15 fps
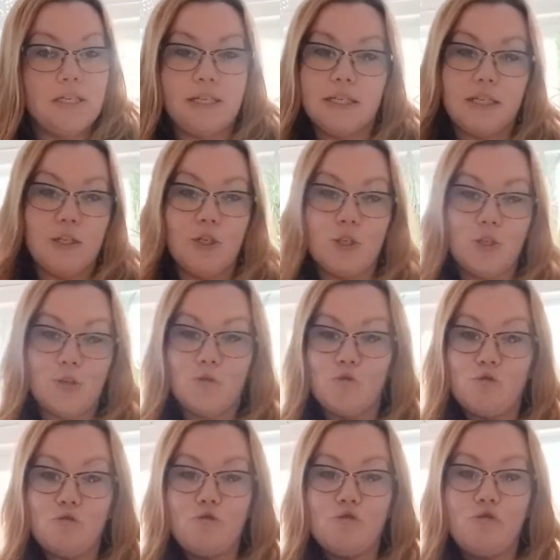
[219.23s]
didn't
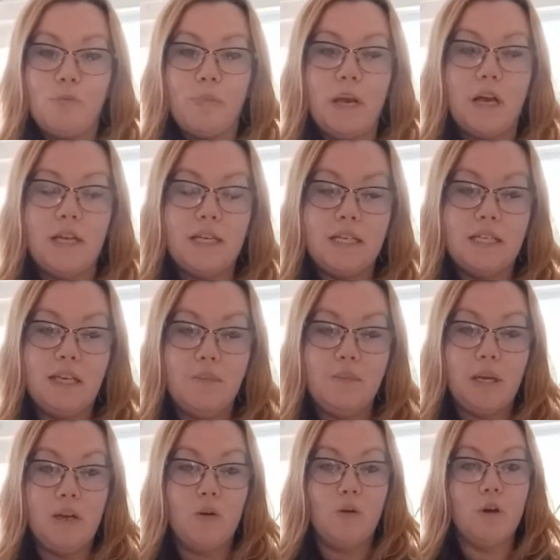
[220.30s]
crop it, I knit it a
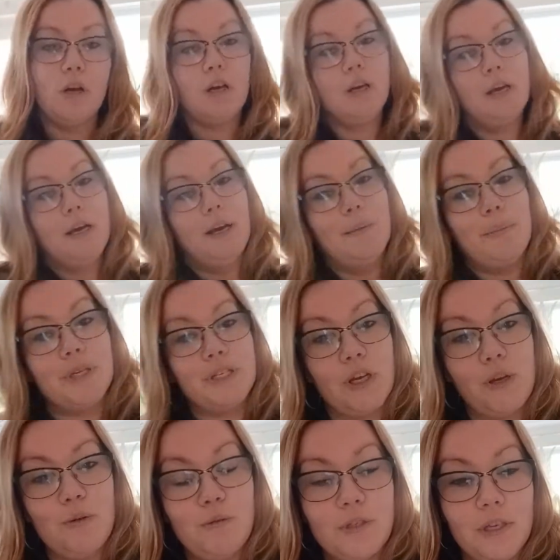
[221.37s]
bit longer, but
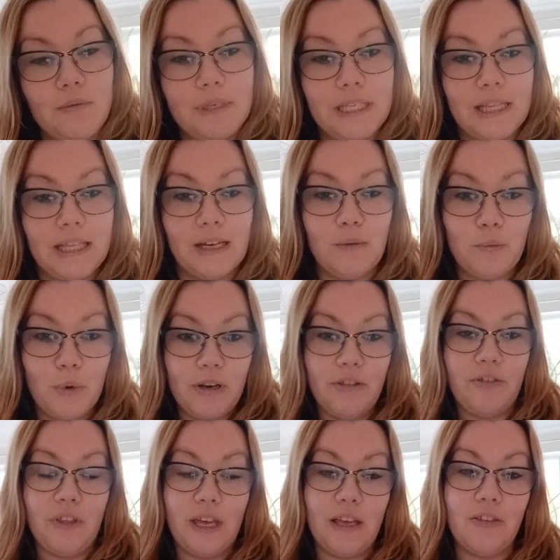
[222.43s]
I also did that one
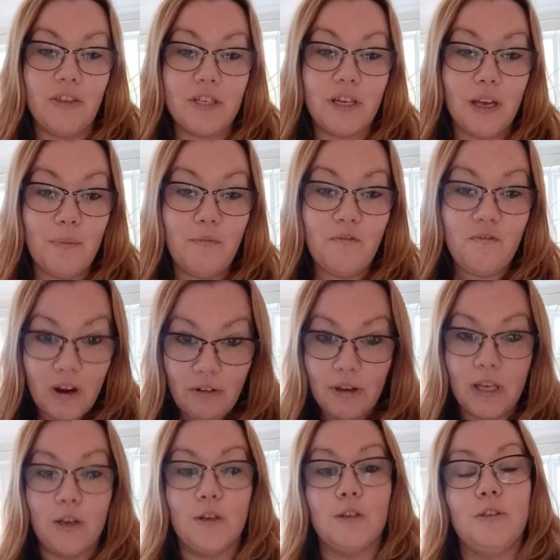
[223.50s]
thing that I'm
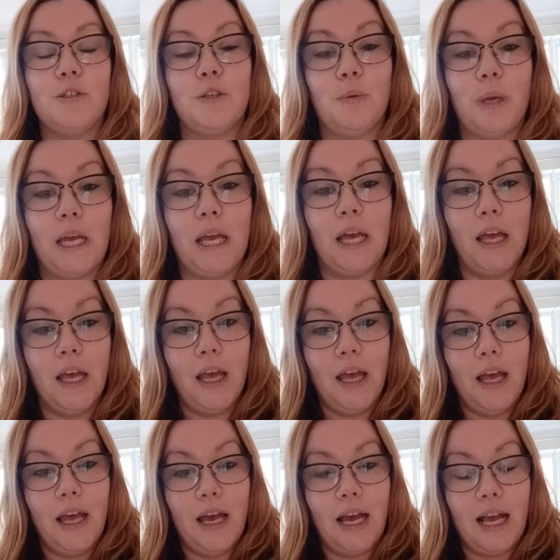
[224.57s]
very good at doing,
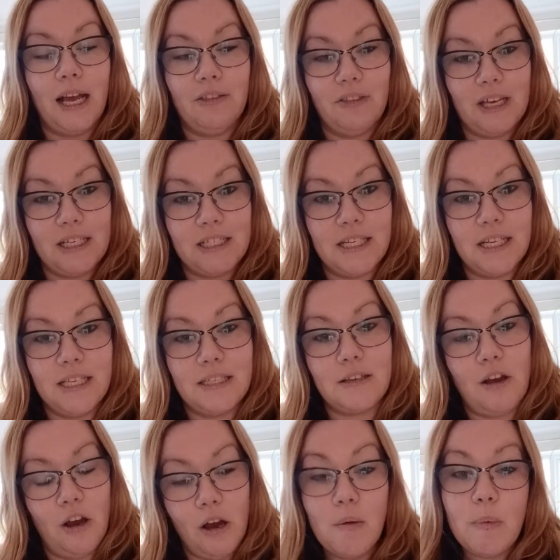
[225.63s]
and that is
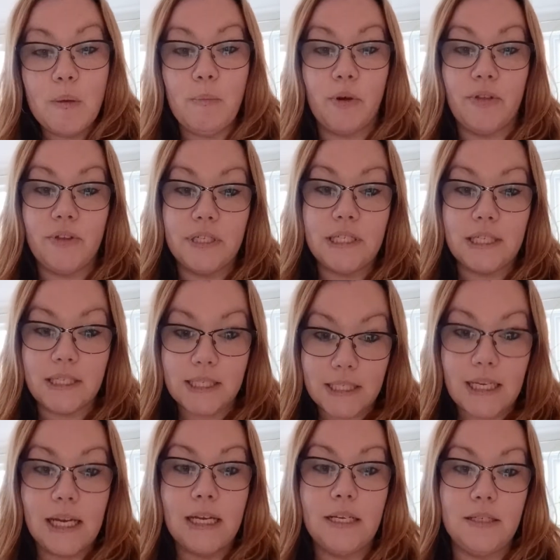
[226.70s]
can't be bothered to
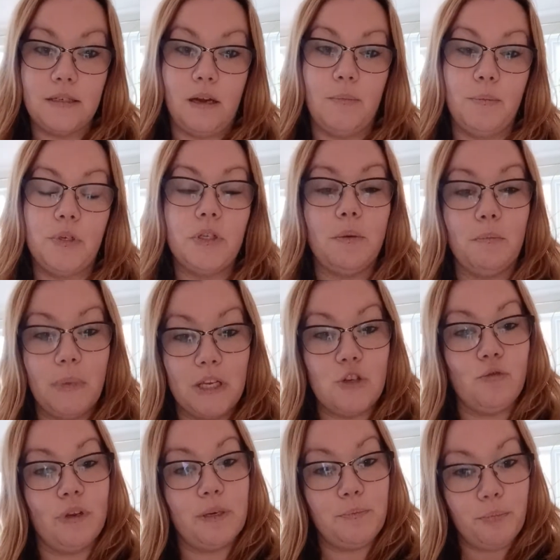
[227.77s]
stand up to
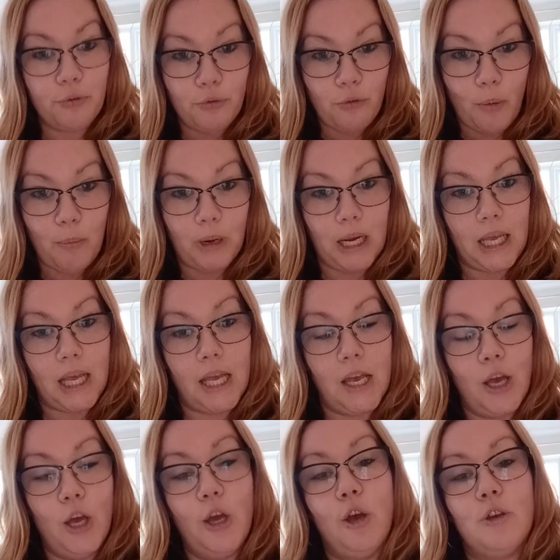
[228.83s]
measure it properly.
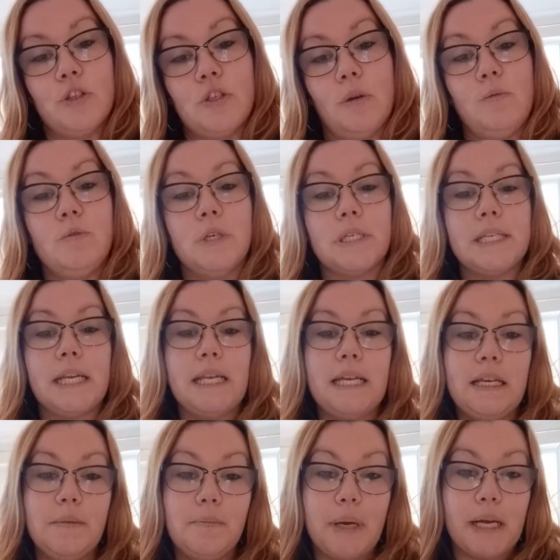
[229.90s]
So just
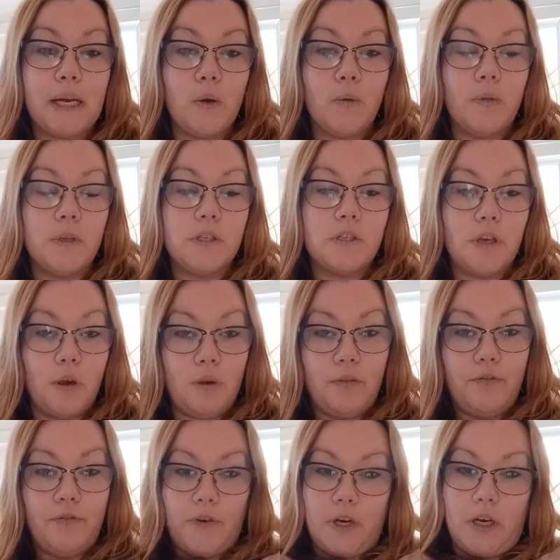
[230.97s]
lean back on the
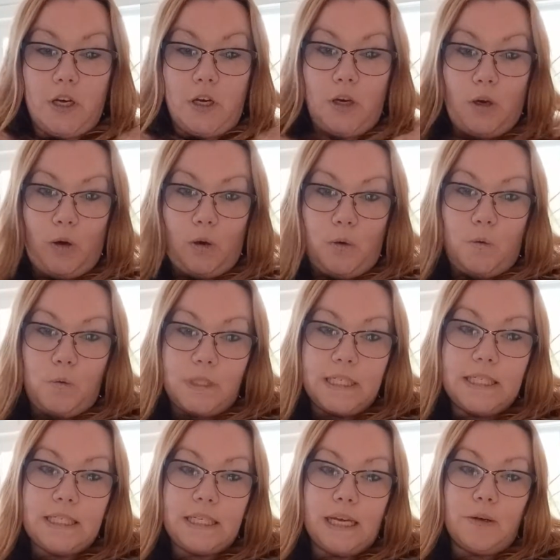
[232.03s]
sofa, hold
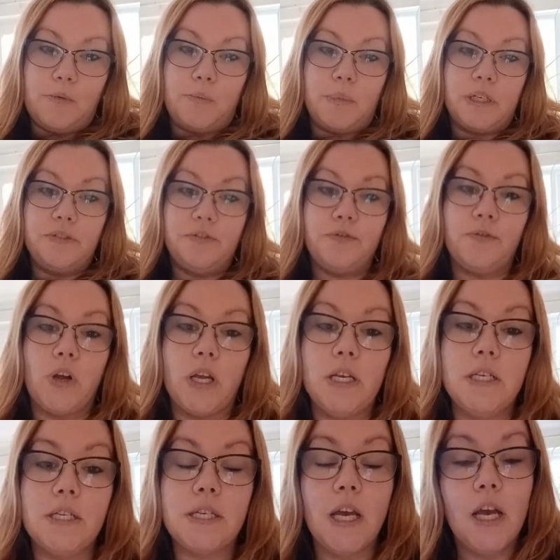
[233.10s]
it down my
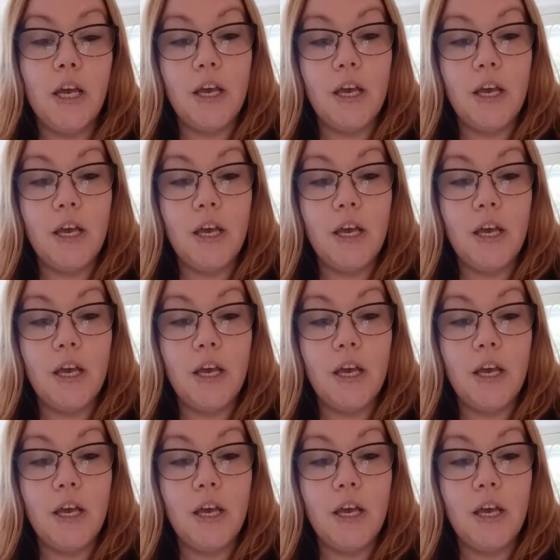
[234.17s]
front,